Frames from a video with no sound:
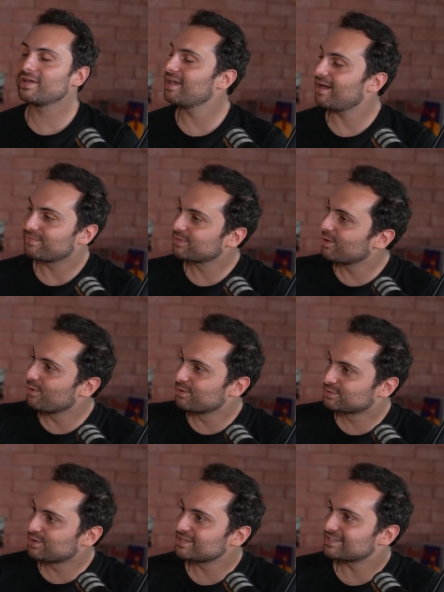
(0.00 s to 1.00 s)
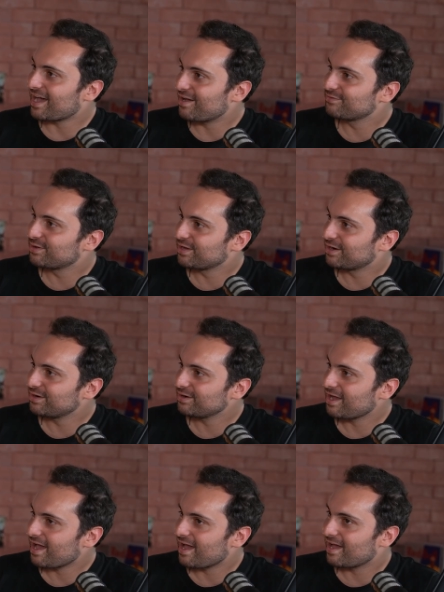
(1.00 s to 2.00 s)
yeah, no, it was great to have you here,
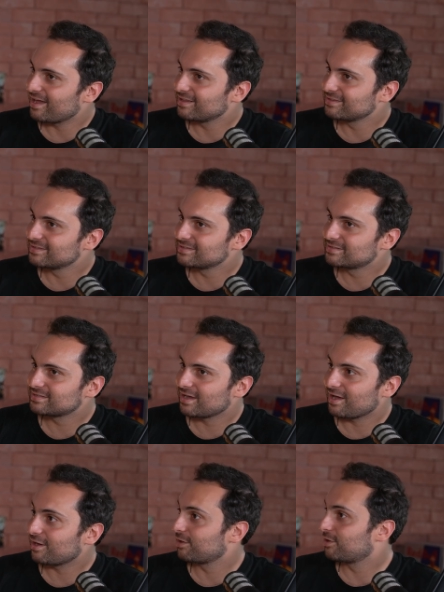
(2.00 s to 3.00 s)
and good